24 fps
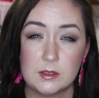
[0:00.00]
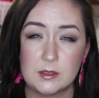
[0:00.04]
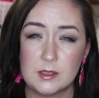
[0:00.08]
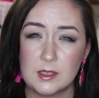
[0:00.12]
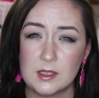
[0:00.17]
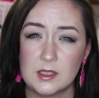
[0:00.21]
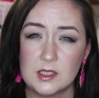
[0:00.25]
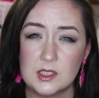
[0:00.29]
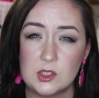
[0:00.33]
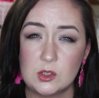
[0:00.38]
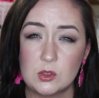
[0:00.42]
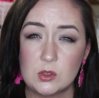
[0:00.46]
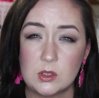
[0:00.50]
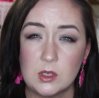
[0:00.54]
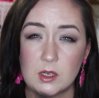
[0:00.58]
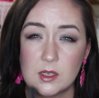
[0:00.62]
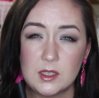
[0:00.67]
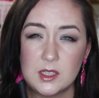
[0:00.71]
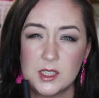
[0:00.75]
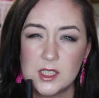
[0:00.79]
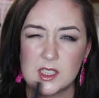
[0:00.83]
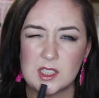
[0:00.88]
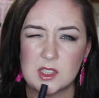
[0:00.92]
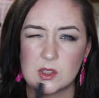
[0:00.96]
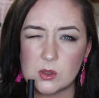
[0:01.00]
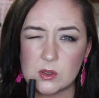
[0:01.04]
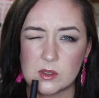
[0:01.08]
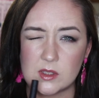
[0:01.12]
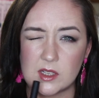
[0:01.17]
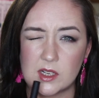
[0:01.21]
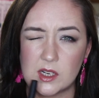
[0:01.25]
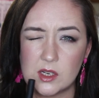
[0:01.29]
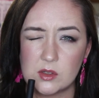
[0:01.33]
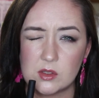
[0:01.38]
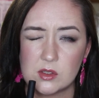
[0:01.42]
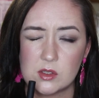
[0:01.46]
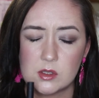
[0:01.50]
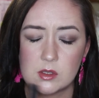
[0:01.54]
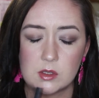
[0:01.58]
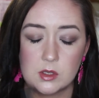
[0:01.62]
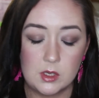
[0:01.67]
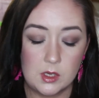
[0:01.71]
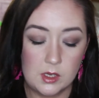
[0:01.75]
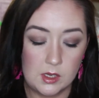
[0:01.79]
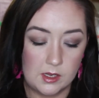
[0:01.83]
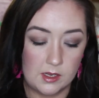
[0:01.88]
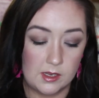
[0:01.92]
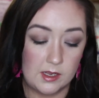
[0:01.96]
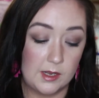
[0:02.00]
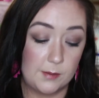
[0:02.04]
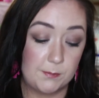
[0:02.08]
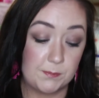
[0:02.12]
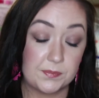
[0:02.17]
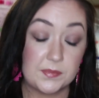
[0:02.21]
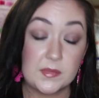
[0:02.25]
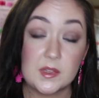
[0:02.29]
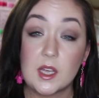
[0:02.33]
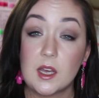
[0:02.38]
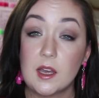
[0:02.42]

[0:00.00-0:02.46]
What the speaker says: NARS, you kind of need to sort that out.